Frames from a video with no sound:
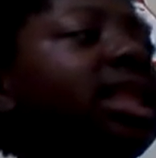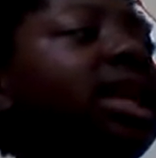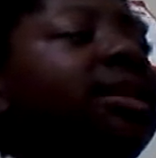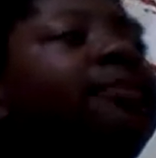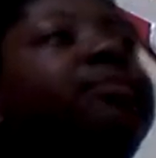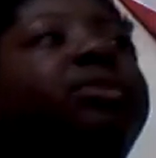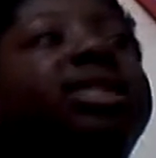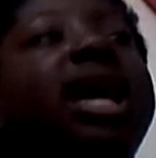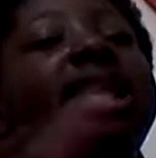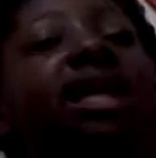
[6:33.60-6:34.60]
Like
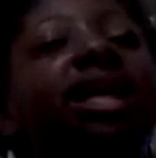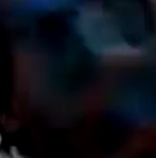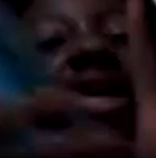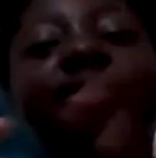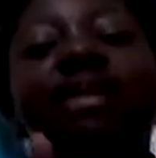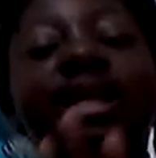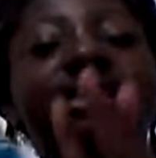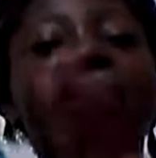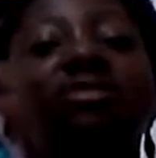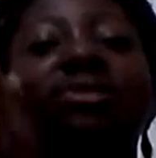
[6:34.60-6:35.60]
Pretend like he was at his house.